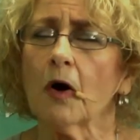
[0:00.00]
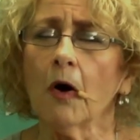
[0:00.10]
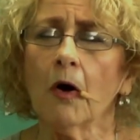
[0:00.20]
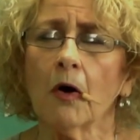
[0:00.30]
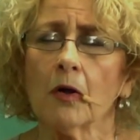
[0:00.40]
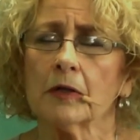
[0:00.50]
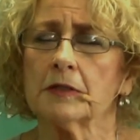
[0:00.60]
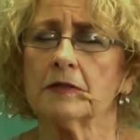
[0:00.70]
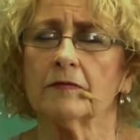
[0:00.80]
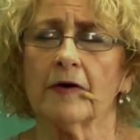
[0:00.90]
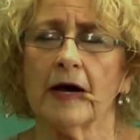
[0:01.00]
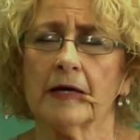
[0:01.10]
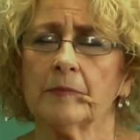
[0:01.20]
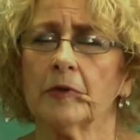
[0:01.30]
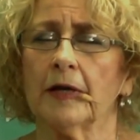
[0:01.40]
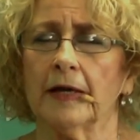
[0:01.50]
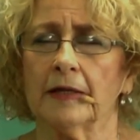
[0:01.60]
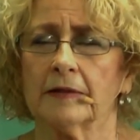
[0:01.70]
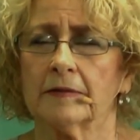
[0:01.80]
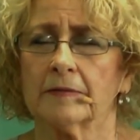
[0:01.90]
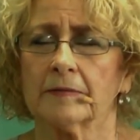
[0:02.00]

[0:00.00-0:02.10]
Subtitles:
all a divine plan